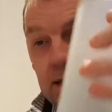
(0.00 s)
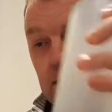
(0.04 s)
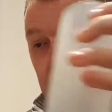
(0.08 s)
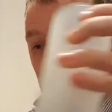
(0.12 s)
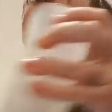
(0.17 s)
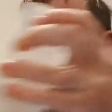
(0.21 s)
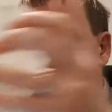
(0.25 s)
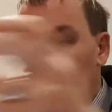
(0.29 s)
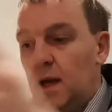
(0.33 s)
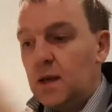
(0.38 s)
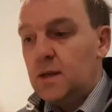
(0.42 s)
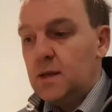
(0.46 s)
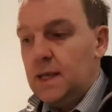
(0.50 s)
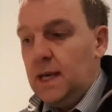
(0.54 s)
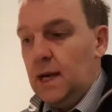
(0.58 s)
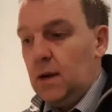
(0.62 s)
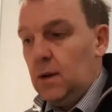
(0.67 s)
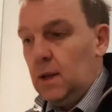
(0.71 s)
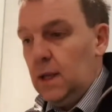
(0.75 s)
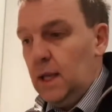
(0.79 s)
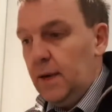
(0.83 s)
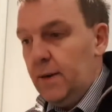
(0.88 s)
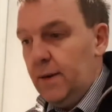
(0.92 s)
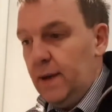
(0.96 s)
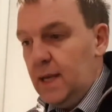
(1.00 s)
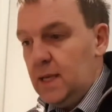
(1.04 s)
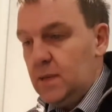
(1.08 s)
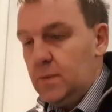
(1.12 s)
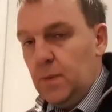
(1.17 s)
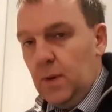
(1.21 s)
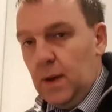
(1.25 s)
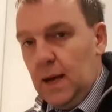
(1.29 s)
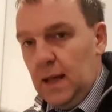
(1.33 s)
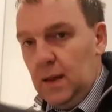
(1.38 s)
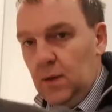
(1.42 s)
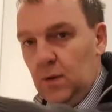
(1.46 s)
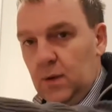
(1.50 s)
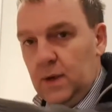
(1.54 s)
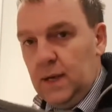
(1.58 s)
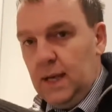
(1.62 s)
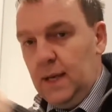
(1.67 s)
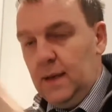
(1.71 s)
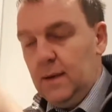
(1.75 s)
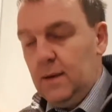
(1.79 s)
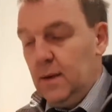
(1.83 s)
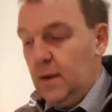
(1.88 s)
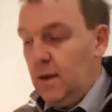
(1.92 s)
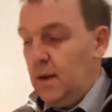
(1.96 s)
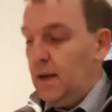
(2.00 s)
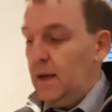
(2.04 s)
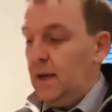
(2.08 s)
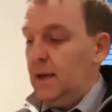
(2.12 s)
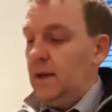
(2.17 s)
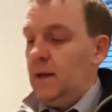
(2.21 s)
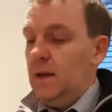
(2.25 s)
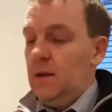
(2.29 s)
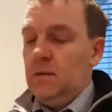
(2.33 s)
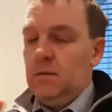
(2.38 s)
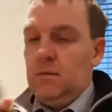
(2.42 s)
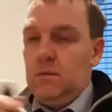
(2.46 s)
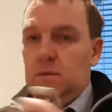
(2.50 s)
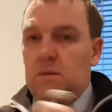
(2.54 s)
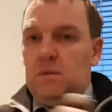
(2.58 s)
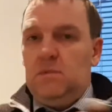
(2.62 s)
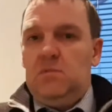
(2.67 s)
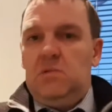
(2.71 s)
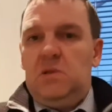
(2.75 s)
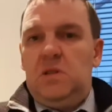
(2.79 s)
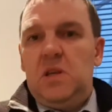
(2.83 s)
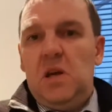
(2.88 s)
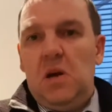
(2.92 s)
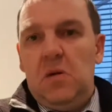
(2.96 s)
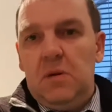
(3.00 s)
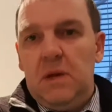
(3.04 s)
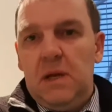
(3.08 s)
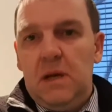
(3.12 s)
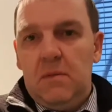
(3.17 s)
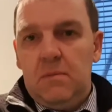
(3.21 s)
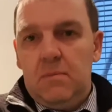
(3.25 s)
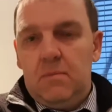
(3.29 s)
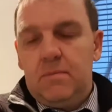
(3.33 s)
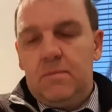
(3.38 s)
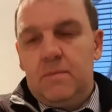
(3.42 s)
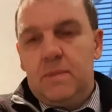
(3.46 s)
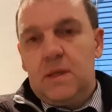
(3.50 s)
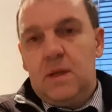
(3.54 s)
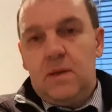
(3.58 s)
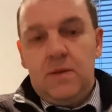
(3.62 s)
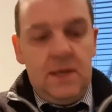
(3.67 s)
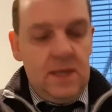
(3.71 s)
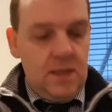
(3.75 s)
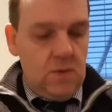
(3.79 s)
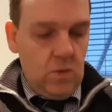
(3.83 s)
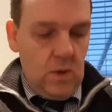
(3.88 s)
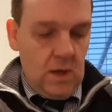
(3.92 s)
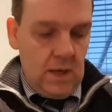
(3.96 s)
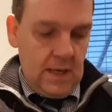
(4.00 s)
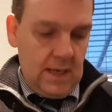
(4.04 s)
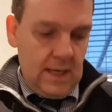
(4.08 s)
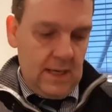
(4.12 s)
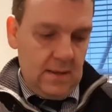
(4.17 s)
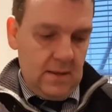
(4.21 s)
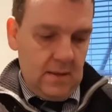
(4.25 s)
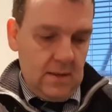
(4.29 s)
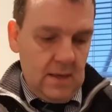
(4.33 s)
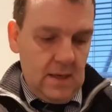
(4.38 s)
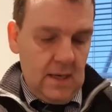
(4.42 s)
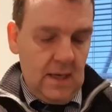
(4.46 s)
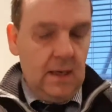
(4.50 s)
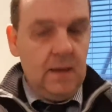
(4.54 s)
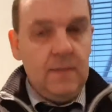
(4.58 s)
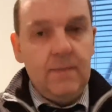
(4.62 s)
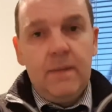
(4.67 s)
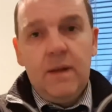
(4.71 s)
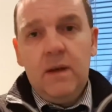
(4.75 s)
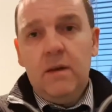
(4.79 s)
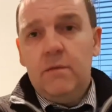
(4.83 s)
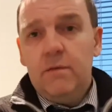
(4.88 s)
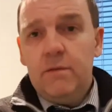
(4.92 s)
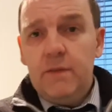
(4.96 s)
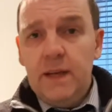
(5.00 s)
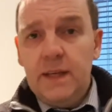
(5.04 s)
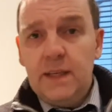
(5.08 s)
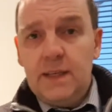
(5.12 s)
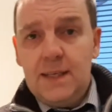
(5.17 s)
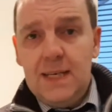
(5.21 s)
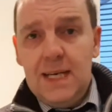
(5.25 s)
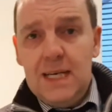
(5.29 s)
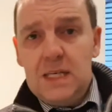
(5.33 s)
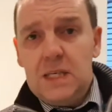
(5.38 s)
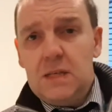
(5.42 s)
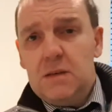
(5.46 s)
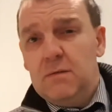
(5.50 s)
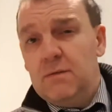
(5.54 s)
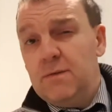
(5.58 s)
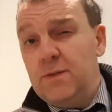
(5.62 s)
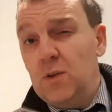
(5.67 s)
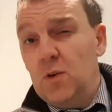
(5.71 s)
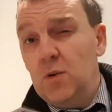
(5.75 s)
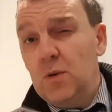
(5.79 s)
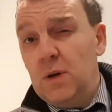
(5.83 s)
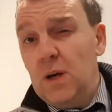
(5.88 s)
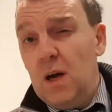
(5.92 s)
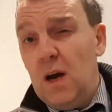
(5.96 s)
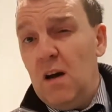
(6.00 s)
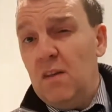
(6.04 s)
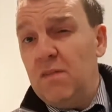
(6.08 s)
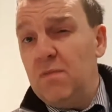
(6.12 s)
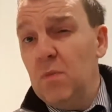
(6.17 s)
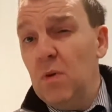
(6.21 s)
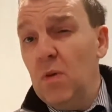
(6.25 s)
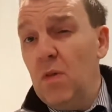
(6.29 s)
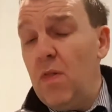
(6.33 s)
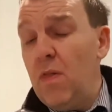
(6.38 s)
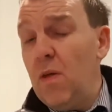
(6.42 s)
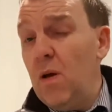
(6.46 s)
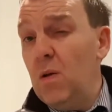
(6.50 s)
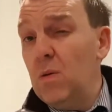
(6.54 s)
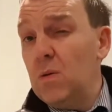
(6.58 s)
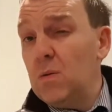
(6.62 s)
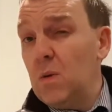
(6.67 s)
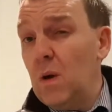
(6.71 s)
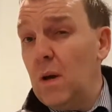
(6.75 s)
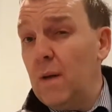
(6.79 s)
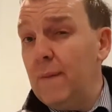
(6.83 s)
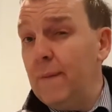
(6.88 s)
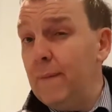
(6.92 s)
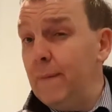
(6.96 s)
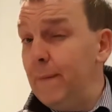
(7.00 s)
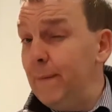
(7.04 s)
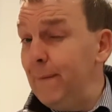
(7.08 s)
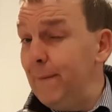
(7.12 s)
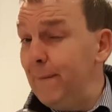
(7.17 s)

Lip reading: So you can't see how clear it is, but I'll look in and I'll show you. So this one is the vintage 4.5-month-old one.